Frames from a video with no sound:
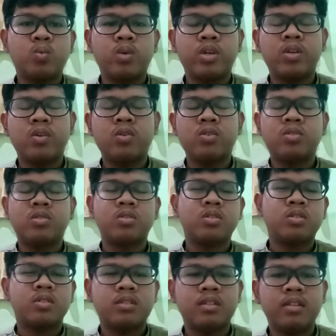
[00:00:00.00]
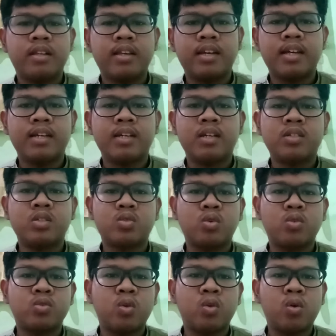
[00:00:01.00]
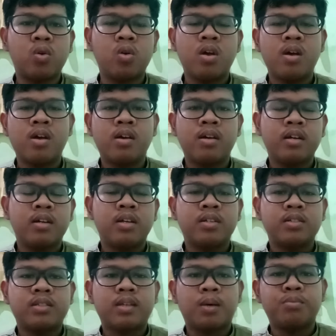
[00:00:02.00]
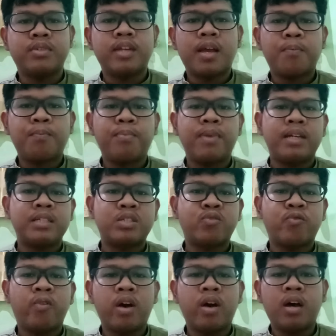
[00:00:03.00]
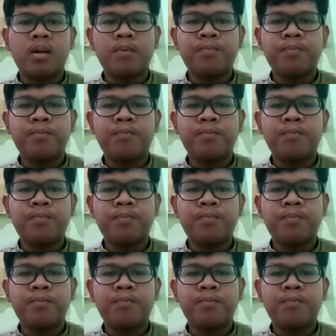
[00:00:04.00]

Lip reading: we use the structure subject plus verb